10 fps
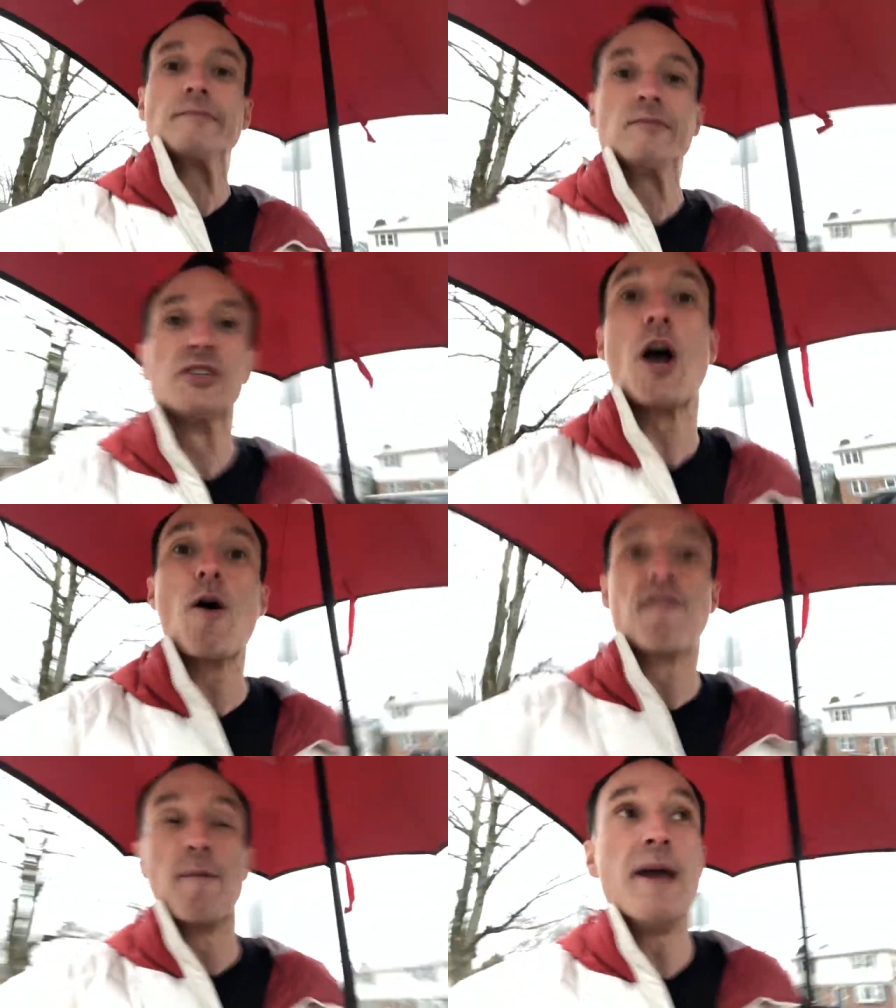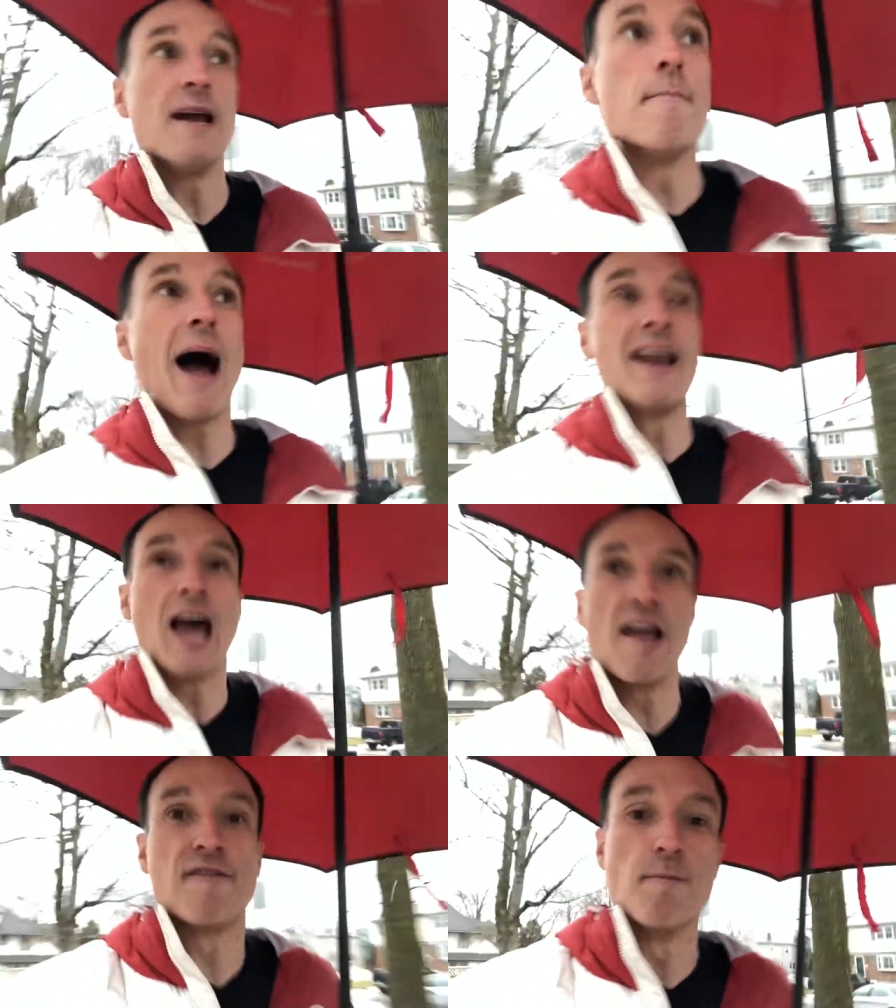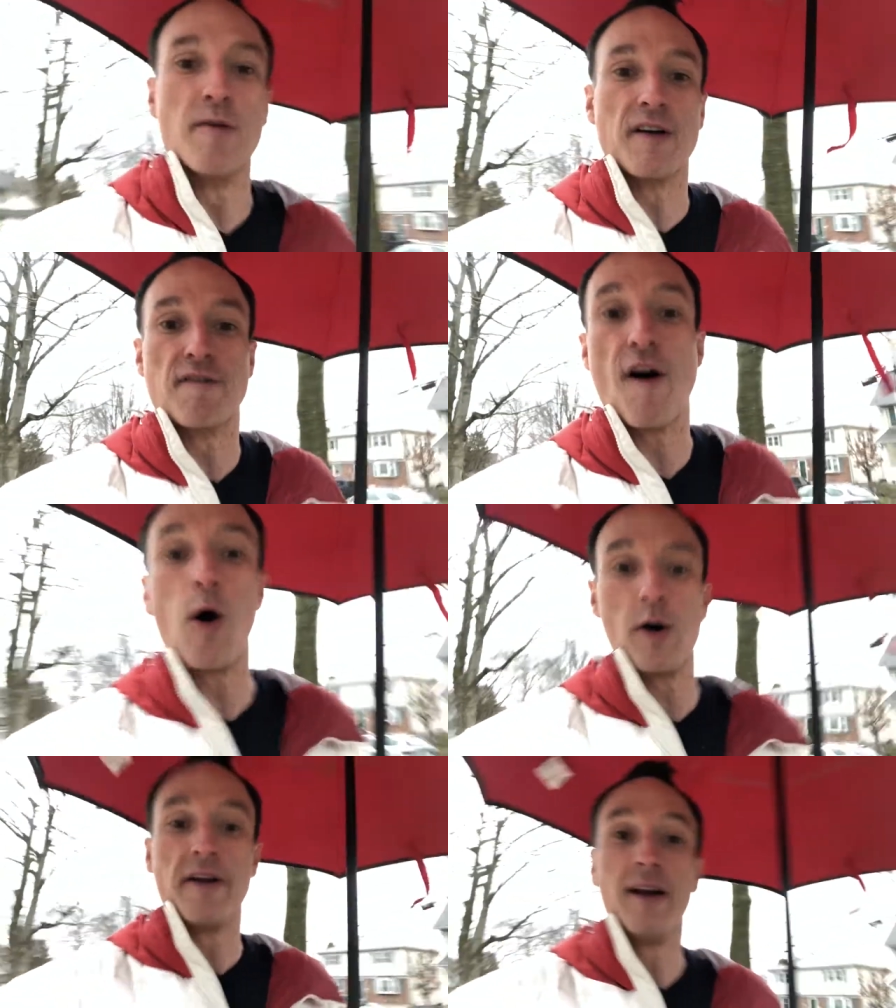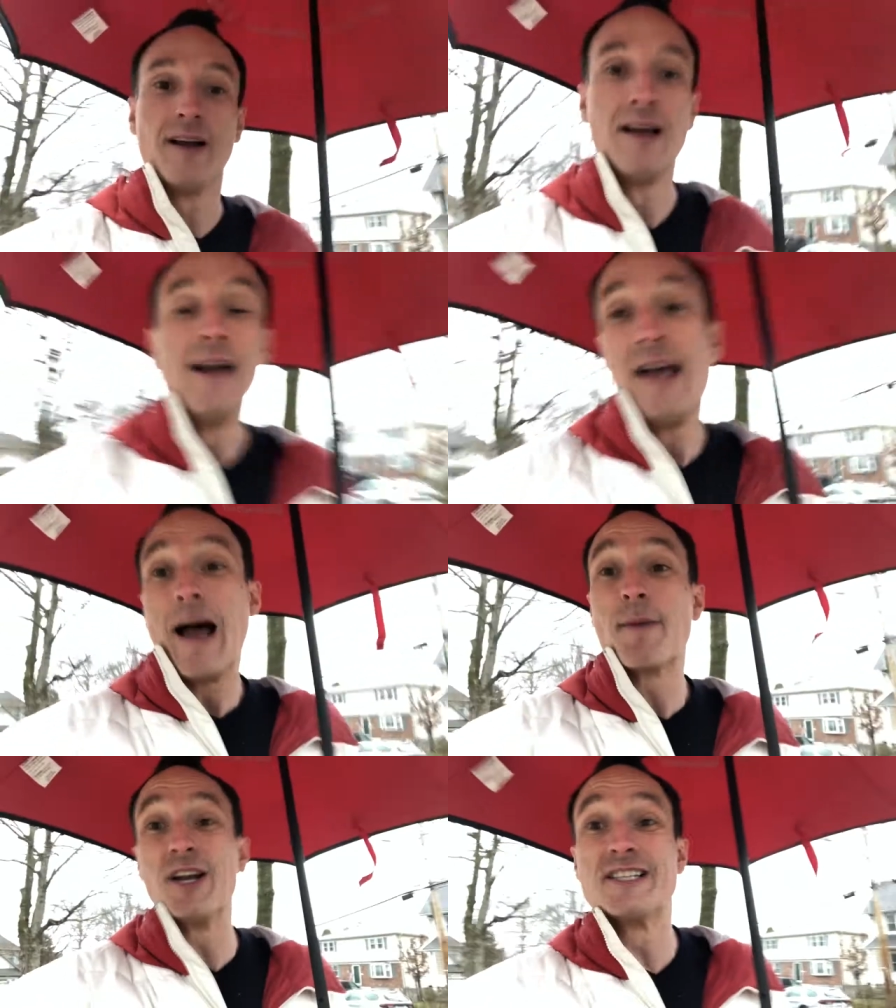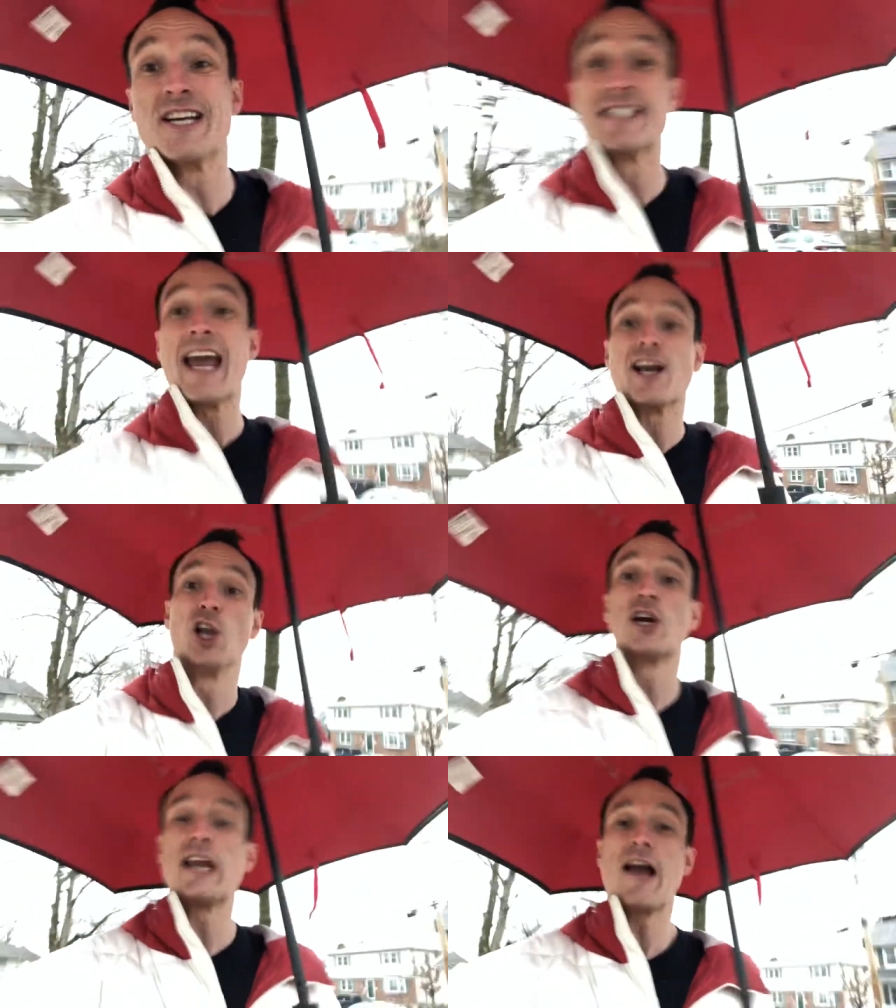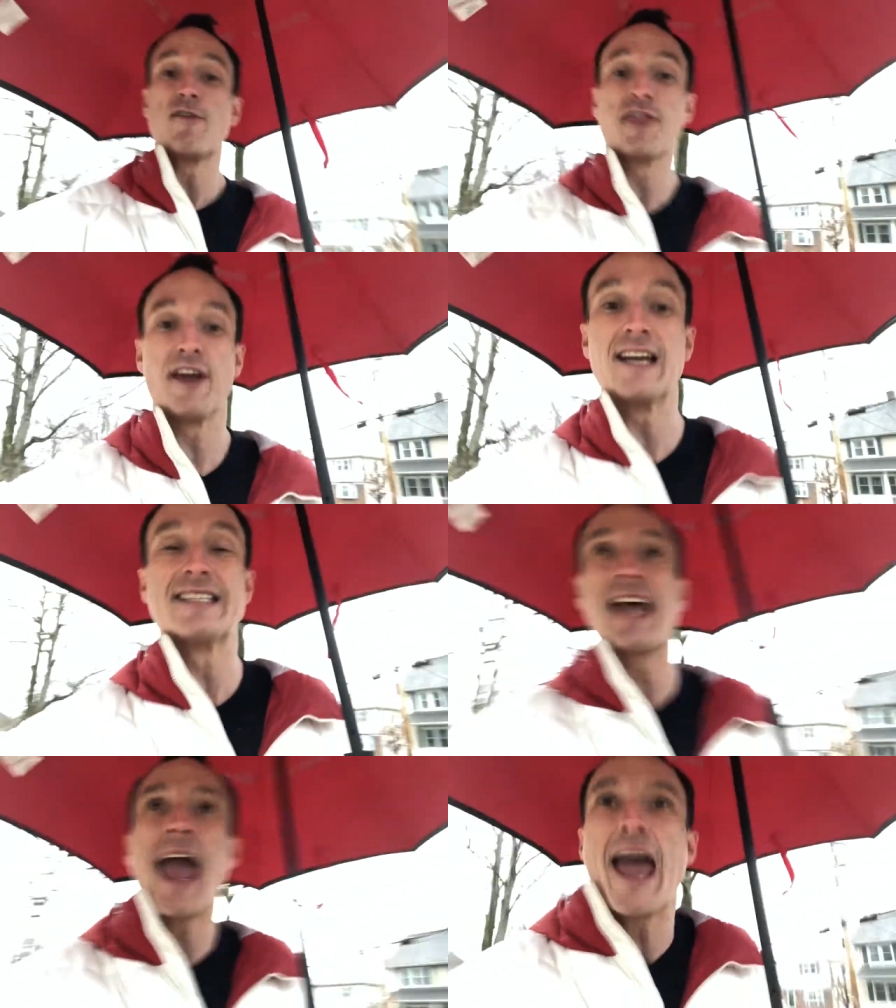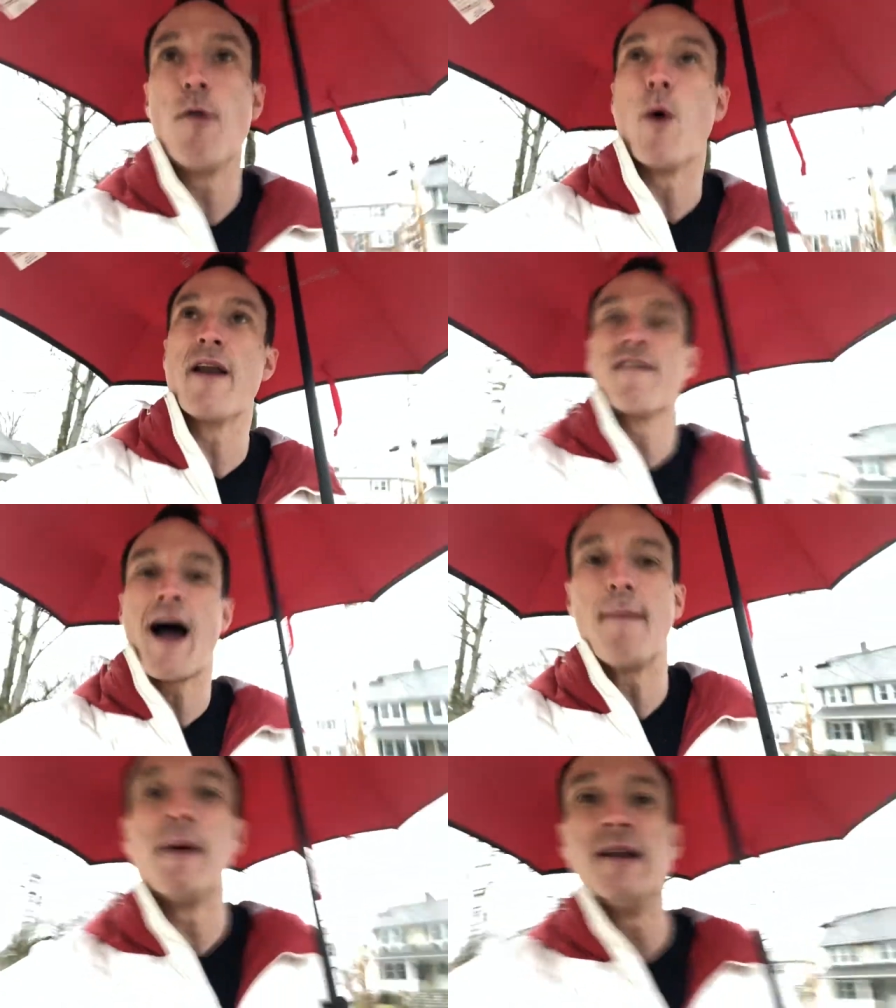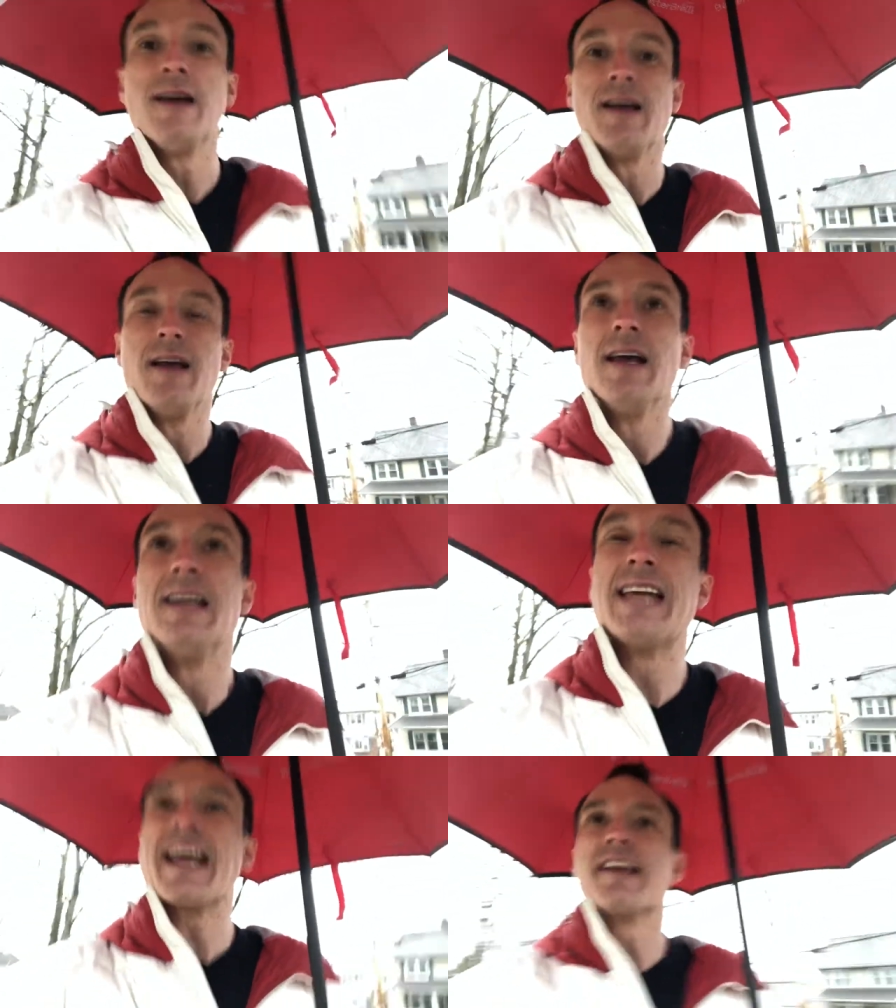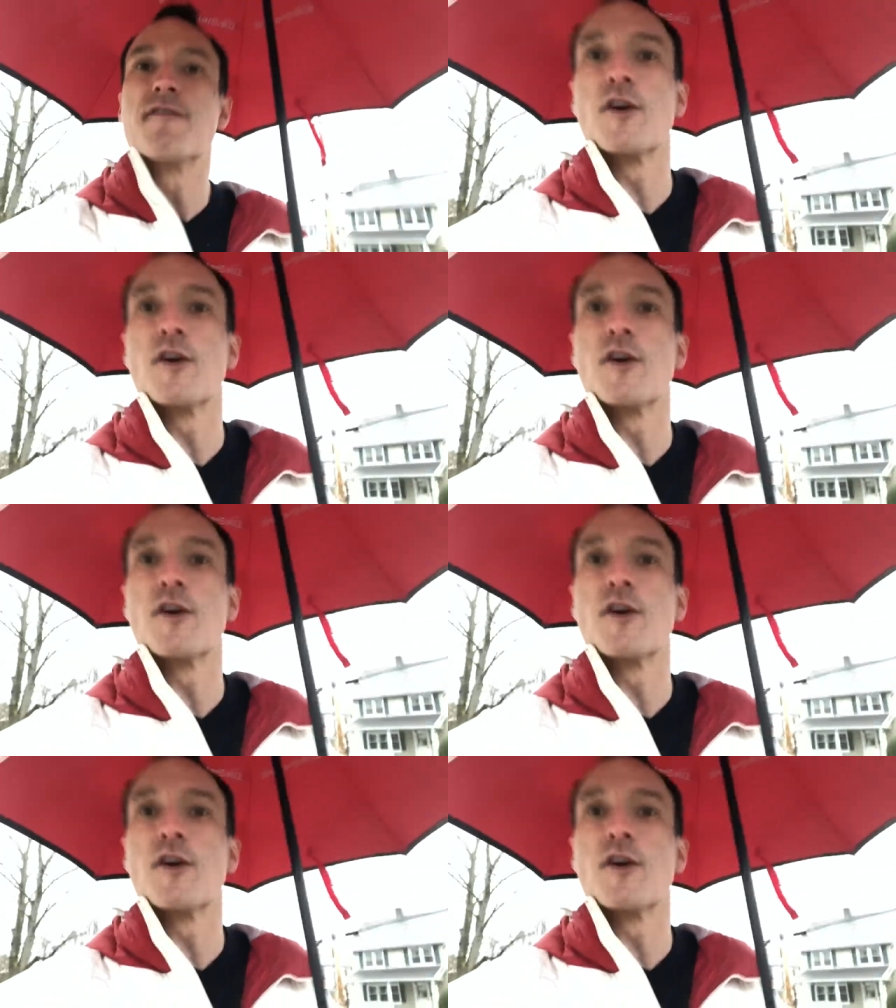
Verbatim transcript: so for me in my life moving forward, I'm gonna just take a look at everything and say, hey, what have I been taking for